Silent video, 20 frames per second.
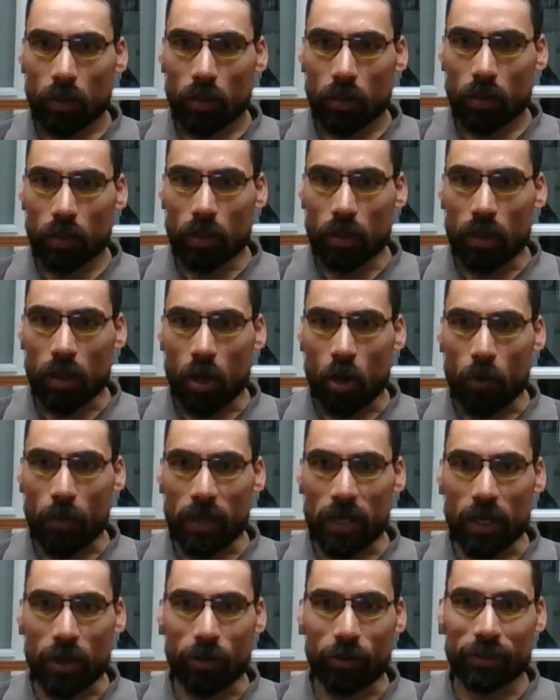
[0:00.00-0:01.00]
Huh? How many
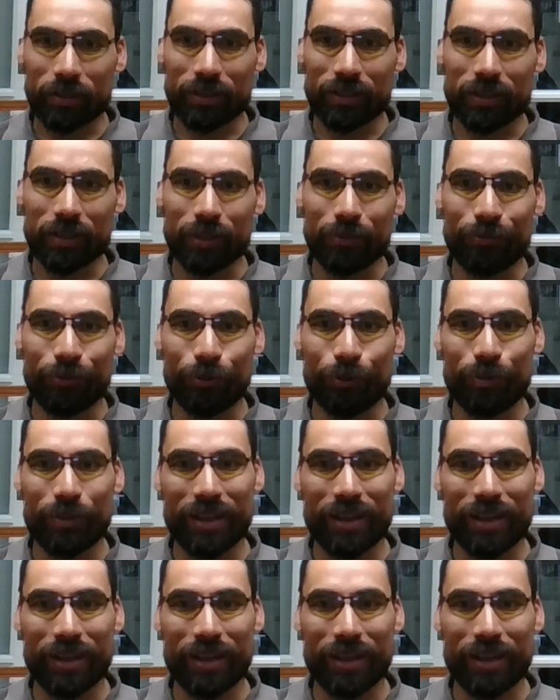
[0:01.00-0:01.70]
hours of sleep for me?